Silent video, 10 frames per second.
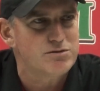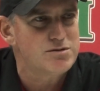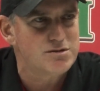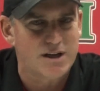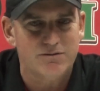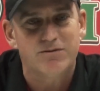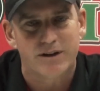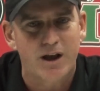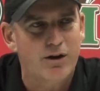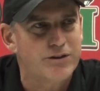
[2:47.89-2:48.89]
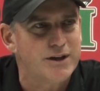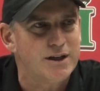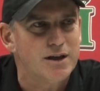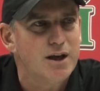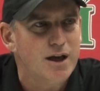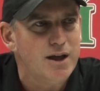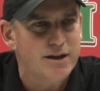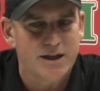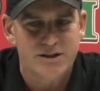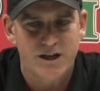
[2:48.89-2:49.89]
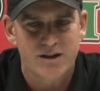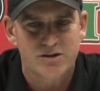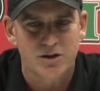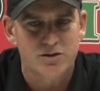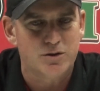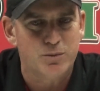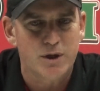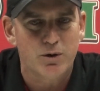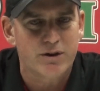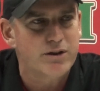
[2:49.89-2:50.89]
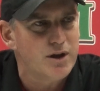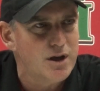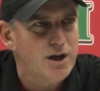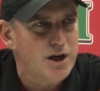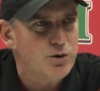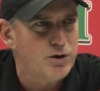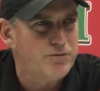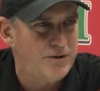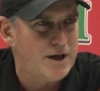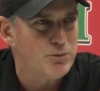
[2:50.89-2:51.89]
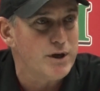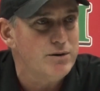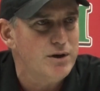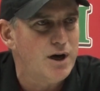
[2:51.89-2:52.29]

safe and healthy and get a chance to be with family.